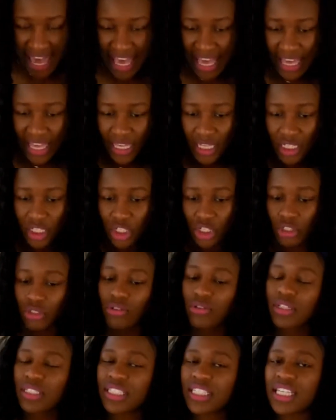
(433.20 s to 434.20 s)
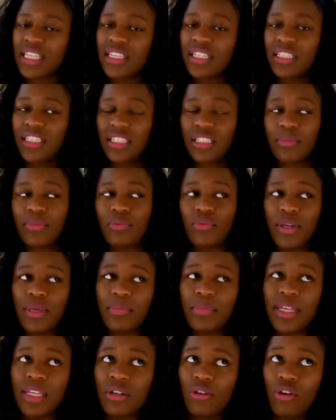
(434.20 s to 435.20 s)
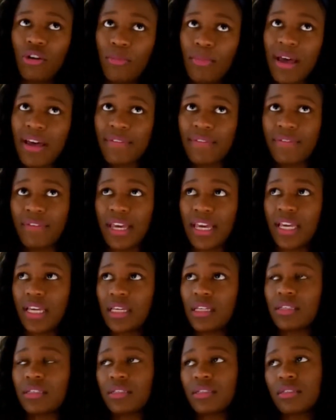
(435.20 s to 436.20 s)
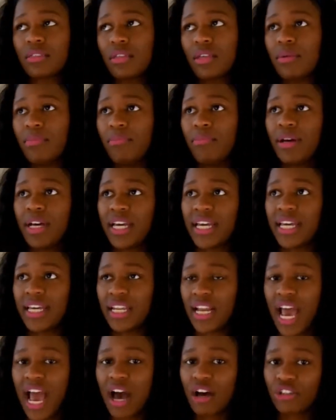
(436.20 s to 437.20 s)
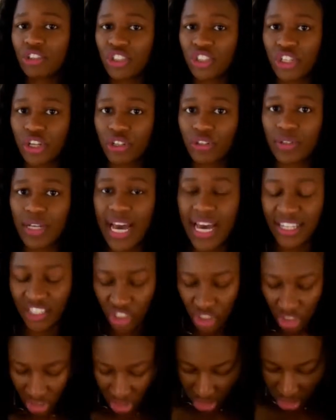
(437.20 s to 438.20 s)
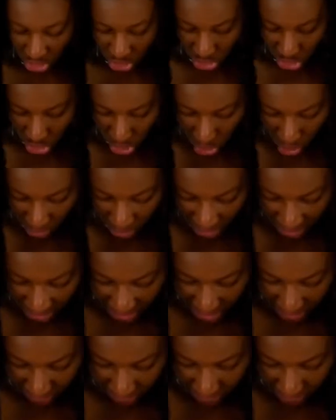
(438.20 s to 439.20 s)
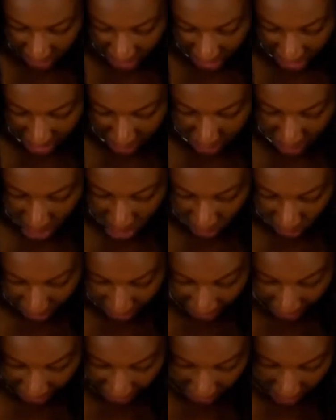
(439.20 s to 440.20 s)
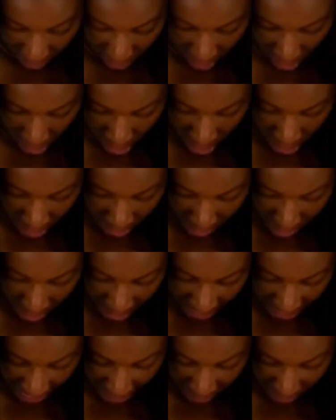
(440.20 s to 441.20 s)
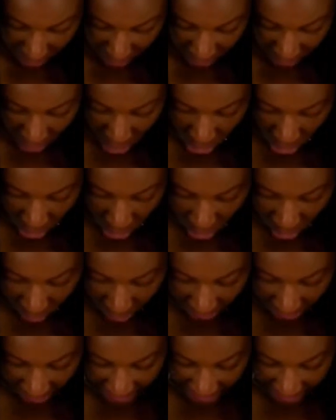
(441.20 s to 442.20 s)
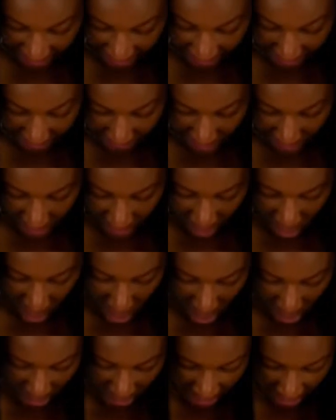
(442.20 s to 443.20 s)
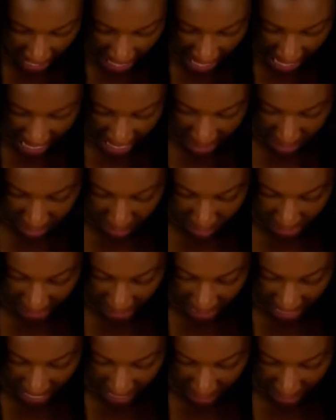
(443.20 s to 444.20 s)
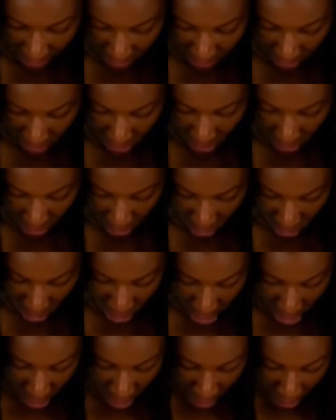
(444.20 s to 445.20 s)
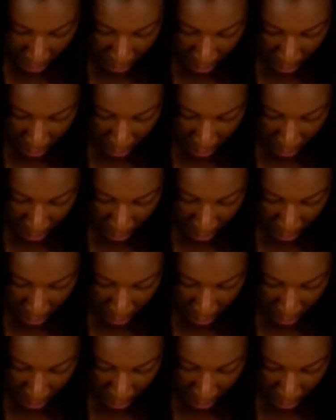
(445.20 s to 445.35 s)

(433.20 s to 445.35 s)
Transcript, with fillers: And you can see the disappointment on my face, but I'll show you guys just to show the difference between being able to easily fit it on and being able to